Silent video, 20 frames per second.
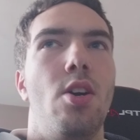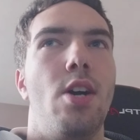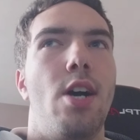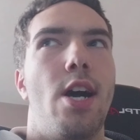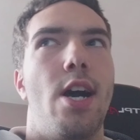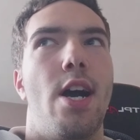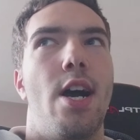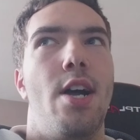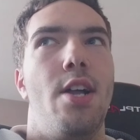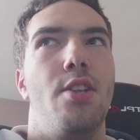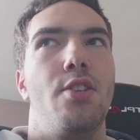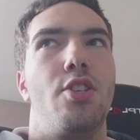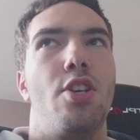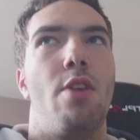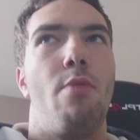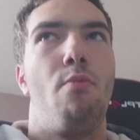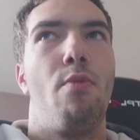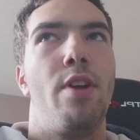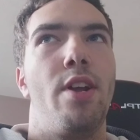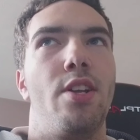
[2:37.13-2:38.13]
And
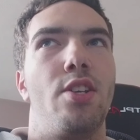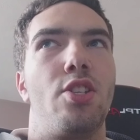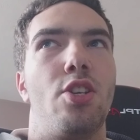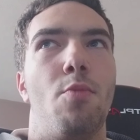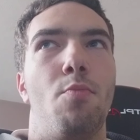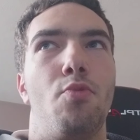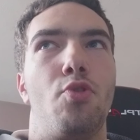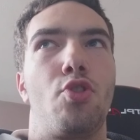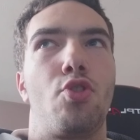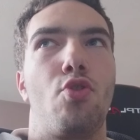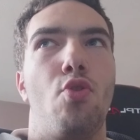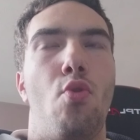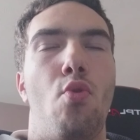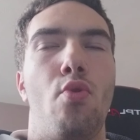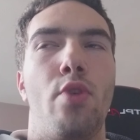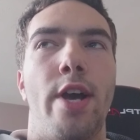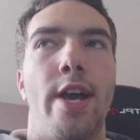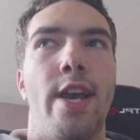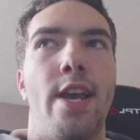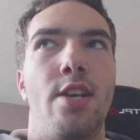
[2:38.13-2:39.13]
um, when it's some um,
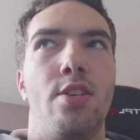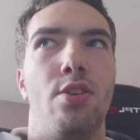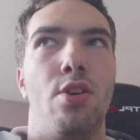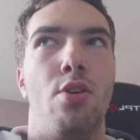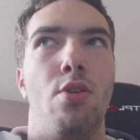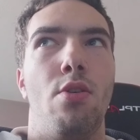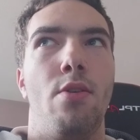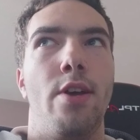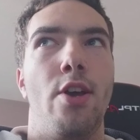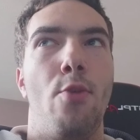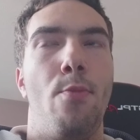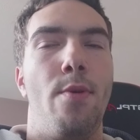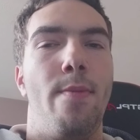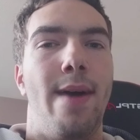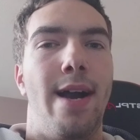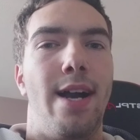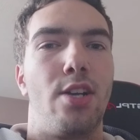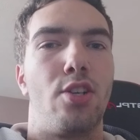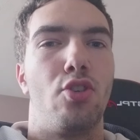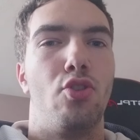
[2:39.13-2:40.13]
school days, or it'll be
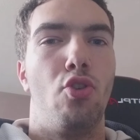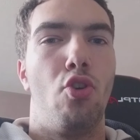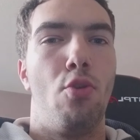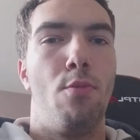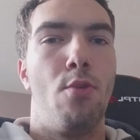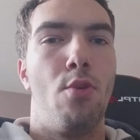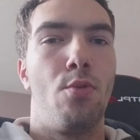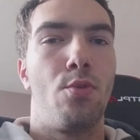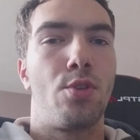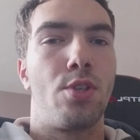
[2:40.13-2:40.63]
back to normal.